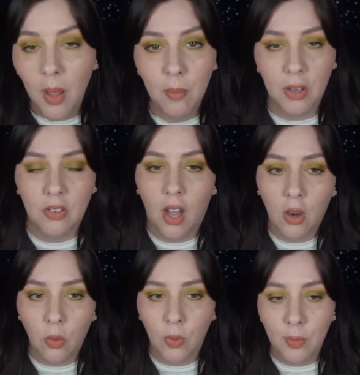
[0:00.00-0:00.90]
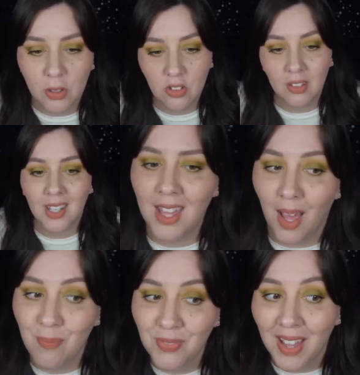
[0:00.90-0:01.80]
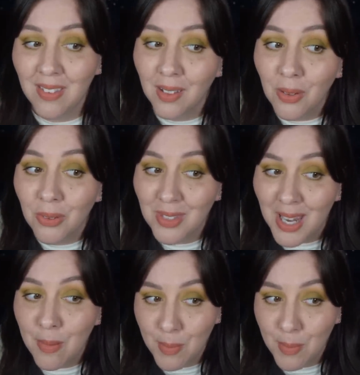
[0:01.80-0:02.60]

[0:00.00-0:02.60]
But he's not all ripped. And she's like, yeah, that's the little skinny